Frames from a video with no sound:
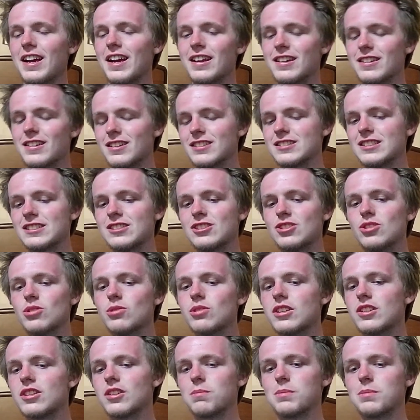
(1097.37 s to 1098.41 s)
It's too
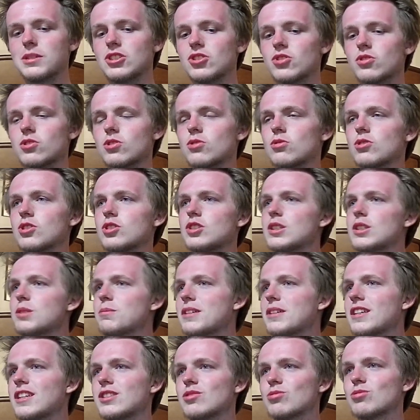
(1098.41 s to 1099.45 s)
good to be true, really,
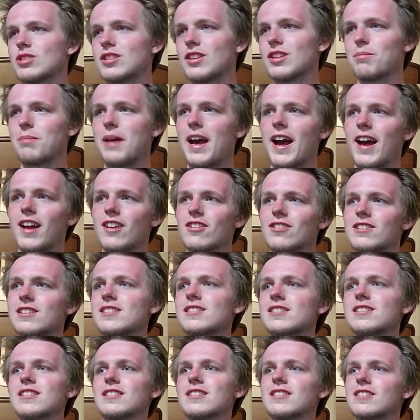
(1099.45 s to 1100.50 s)
because with the batteries,
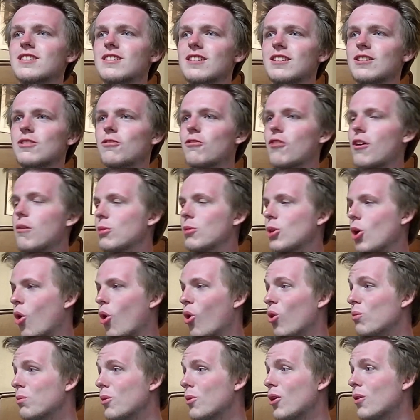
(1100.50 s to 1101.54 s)
it's from
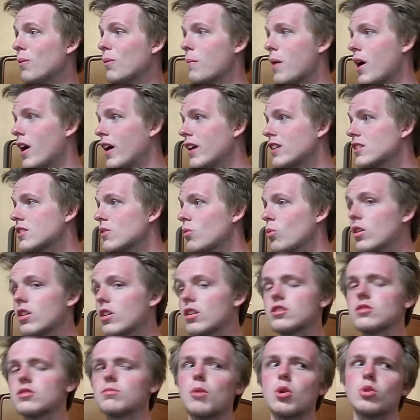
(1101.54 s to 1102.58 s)
cobalt mines. And where
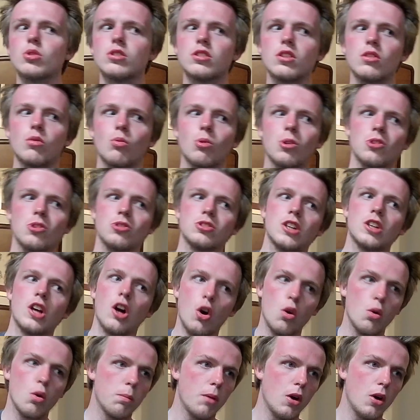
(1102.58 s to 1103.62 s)
does most of the world's
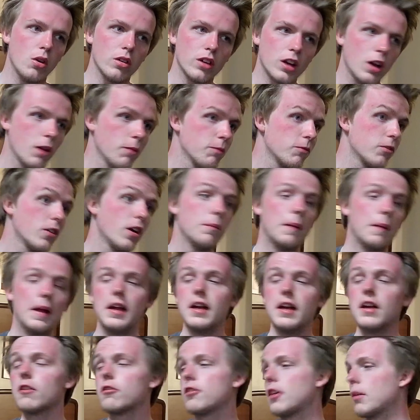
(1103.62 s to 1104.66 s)
cobalt come from?
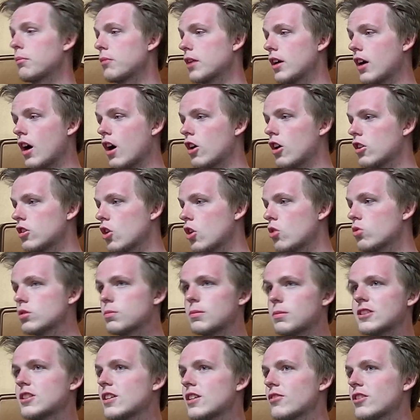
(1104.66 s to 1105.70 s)
From the Congo,
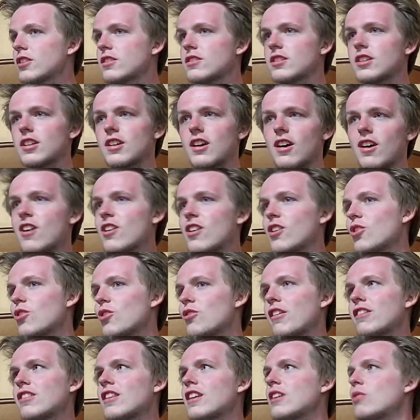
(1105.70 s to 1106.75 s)
specifically the Congo
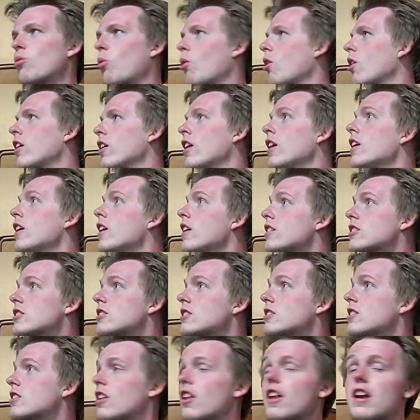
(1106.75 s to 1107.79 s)
that they work
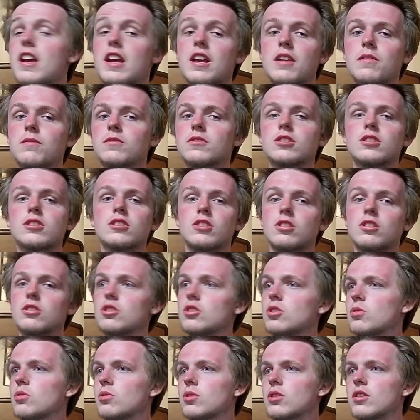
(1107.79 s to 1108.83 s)
slaves to do,
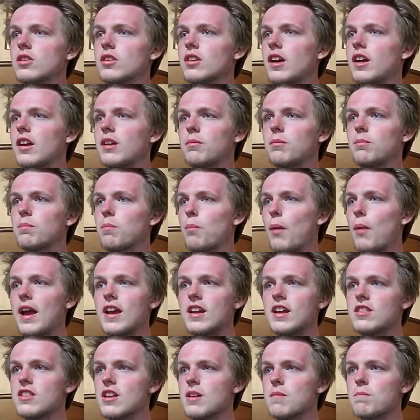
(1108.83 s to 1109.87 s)
and pay
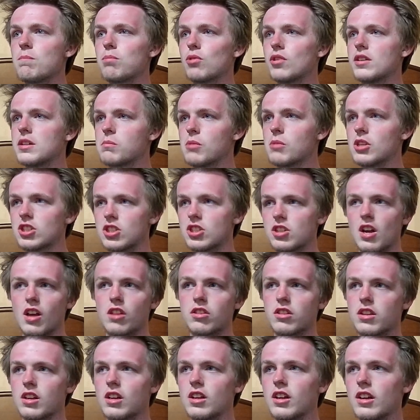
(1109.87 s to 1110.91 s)
them pretty much
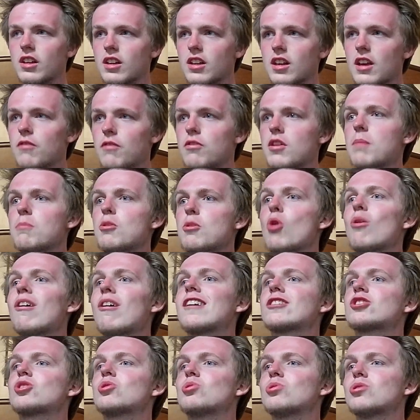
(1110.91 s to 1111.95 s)
nothing, and give them no
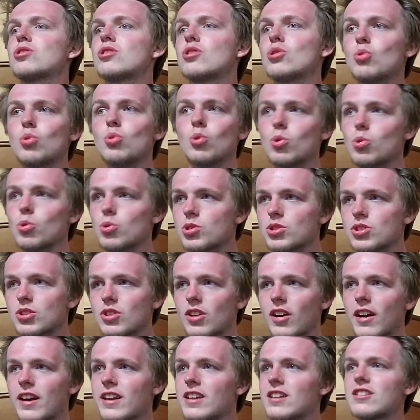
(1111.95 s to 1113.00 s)
actual tools or
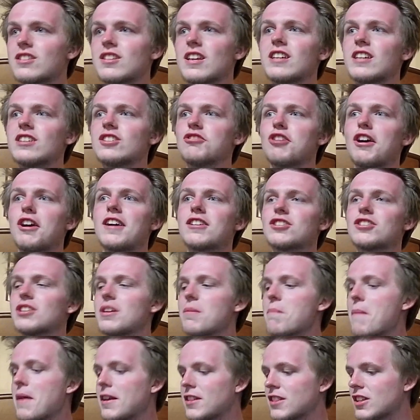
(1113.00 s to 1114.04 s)
anything to actually
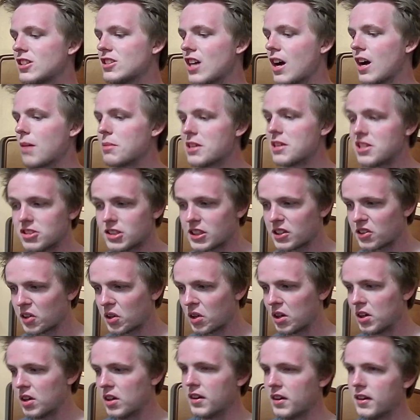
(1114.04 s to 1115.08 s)
make the job easier.
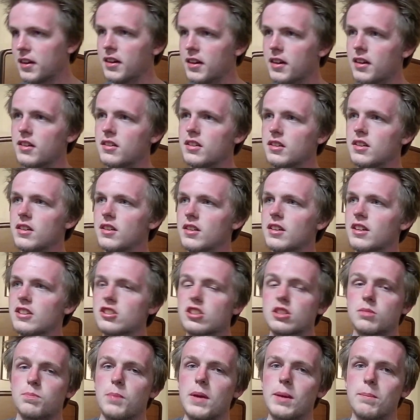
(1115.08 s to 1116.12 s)
It's
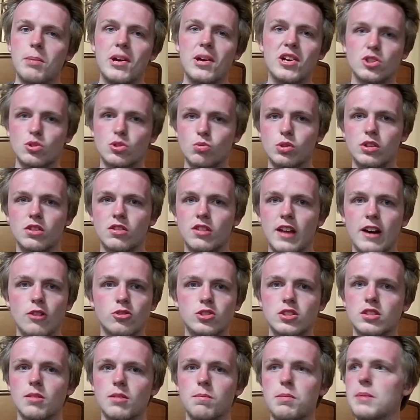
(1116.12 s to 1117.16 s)
just big pits with
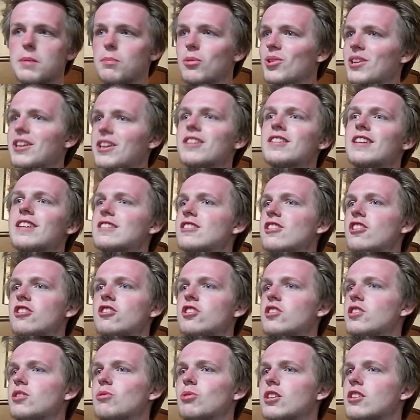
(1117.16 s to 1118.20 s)
thousands of people in it. That's
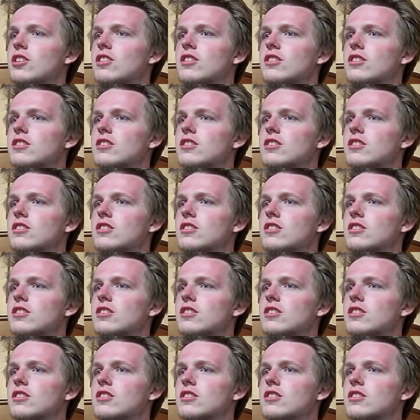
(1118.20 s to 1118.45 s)
literally what it is.